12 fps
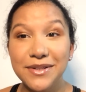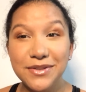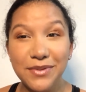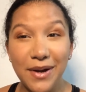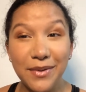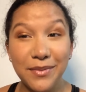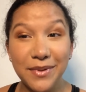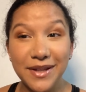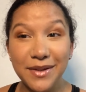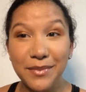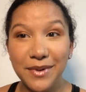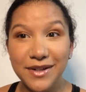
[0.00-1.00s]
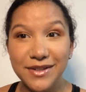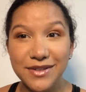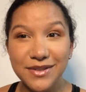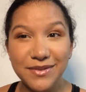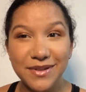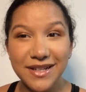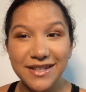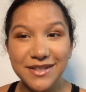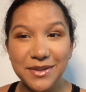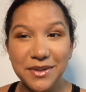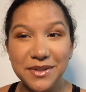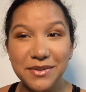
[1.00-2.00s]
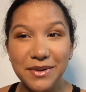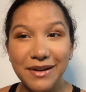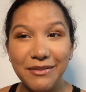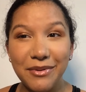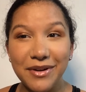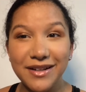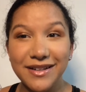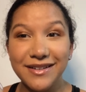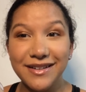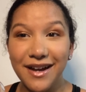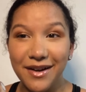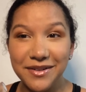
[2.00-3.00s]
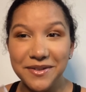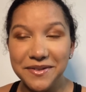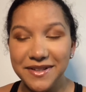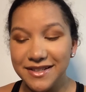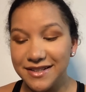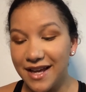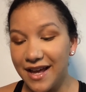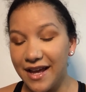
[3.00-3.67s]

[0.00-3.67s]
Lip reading: do I really want to do this, or do I want to not do this?